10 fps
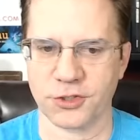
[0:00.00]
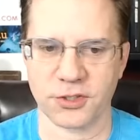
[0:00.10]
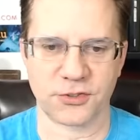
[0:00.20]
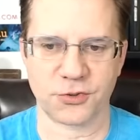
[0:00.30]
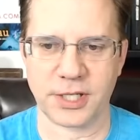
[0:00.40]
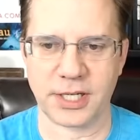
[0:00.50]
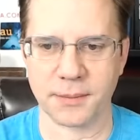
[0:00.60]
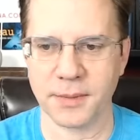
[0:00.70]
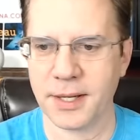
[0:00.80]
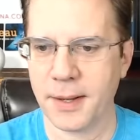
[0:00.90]
the
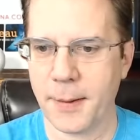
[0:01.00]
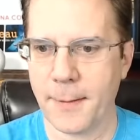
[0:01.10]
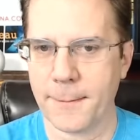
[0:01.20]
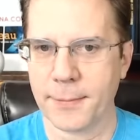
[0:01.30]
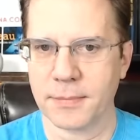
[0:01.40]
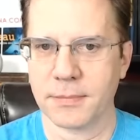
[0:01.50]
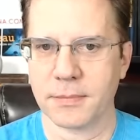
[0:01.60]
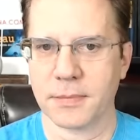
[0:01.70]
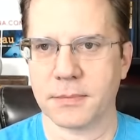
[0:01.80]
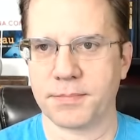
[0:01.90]
stream,
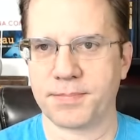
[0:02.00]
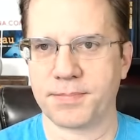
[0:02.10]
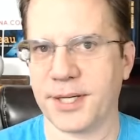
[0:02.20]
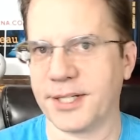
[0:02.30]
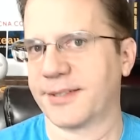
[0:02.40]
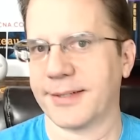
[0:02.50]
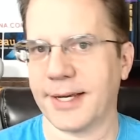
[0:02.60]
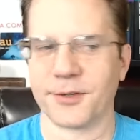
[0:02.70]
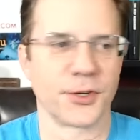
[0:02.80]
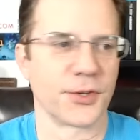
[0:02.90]
but
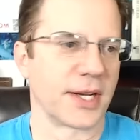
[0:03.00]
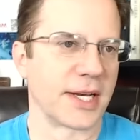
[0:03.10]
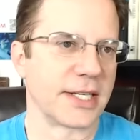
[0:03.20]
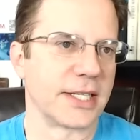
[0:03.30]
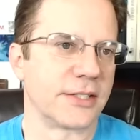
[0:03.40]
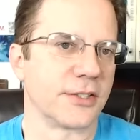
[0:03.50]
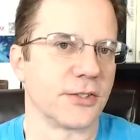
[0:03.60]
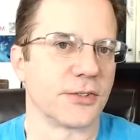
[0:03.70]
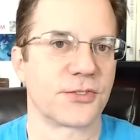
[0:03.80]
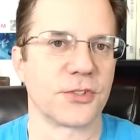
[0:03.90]
I don't know that I need to.
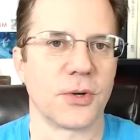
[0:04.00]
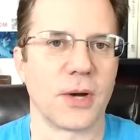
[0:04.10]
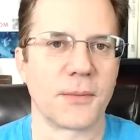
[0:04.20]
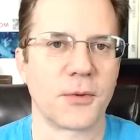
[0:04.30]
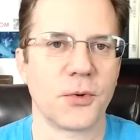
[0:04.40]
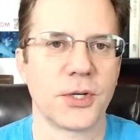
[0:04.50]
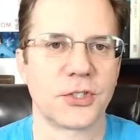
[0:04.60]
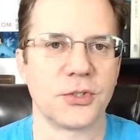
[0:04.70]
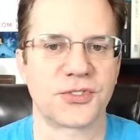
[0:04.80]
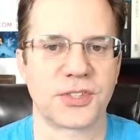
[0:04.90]
So I'm going
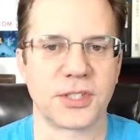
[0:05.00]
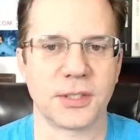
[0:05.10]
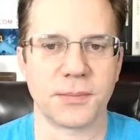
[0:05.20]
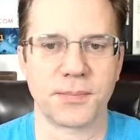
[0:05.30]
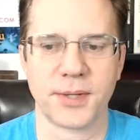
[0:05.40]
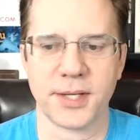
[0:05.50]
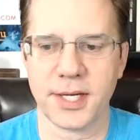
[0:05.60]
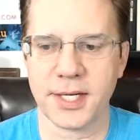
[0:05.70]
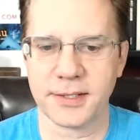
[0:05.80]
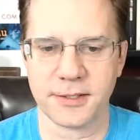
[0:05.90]
to skip that
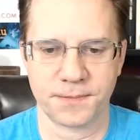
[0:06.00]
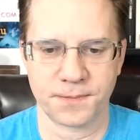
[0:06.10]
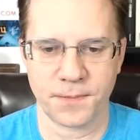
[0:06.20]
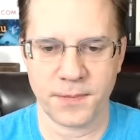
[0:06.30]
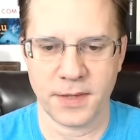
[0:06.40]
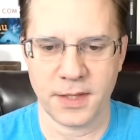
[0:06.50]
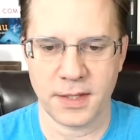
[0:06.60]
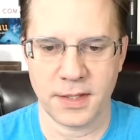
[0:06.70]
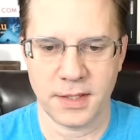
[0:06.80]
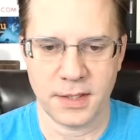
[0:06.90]

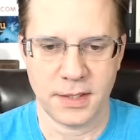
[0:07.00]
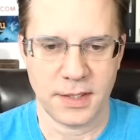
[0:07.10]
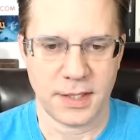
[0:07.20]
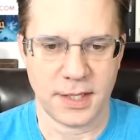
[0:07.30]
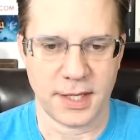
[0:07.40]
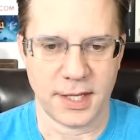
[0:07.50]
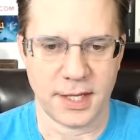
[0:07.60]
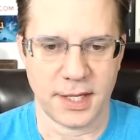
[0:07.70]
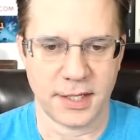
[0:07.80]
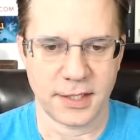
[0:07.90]
and I'm
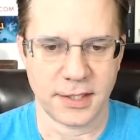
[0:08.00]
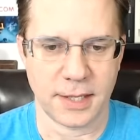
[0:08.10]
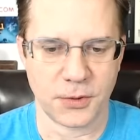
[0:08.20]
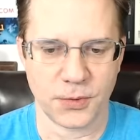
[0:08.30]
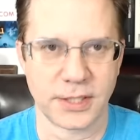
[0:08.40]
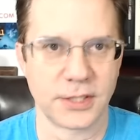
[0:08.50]
going to